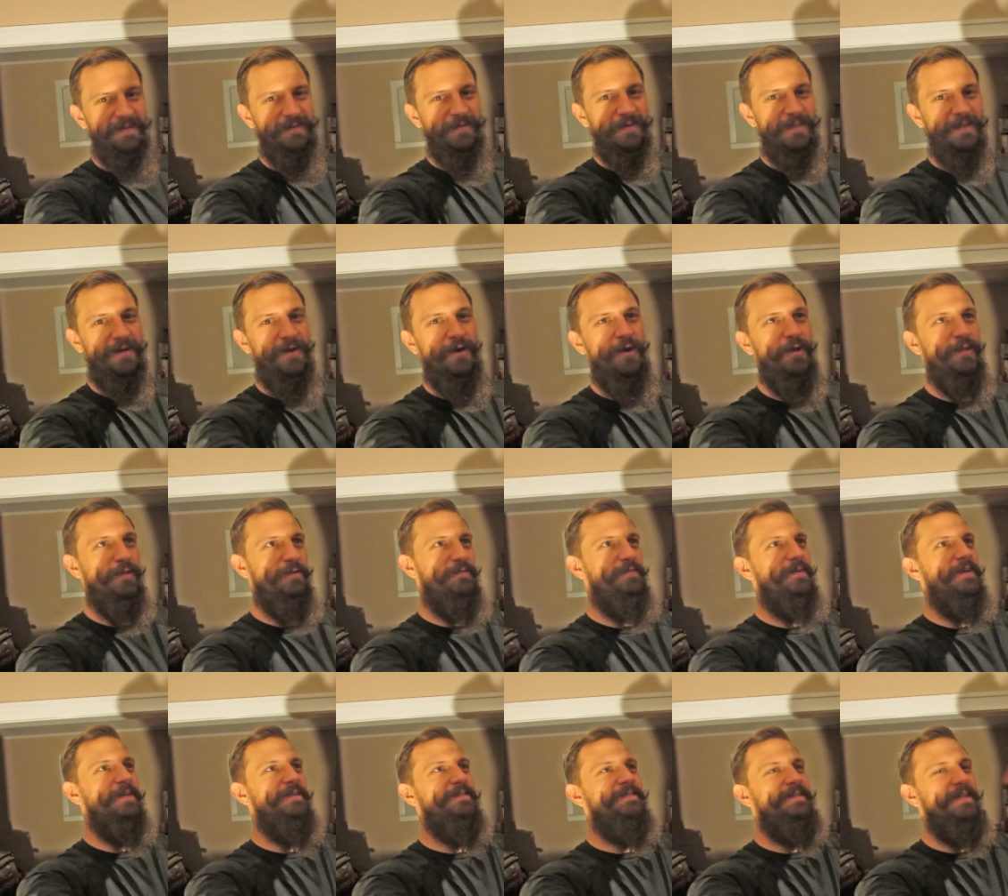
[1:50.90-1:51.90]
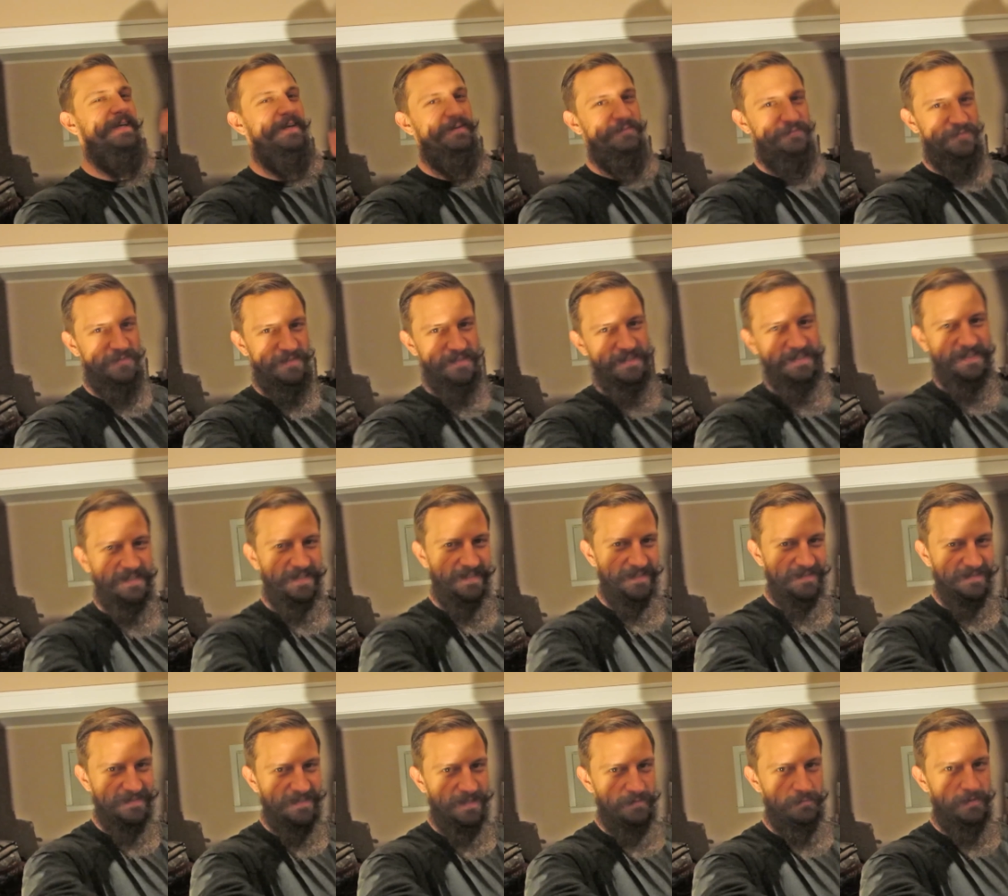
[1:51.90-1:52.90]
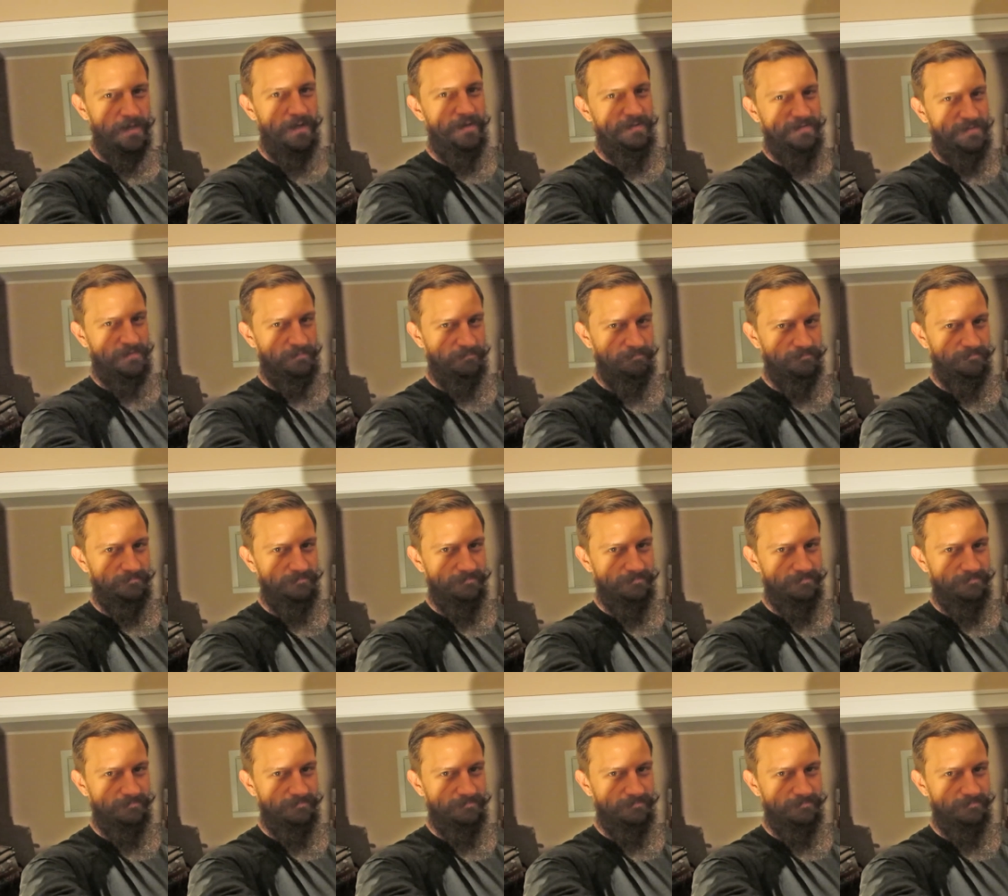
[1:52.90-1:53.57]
with all of our stuff. It's gonna be awesome.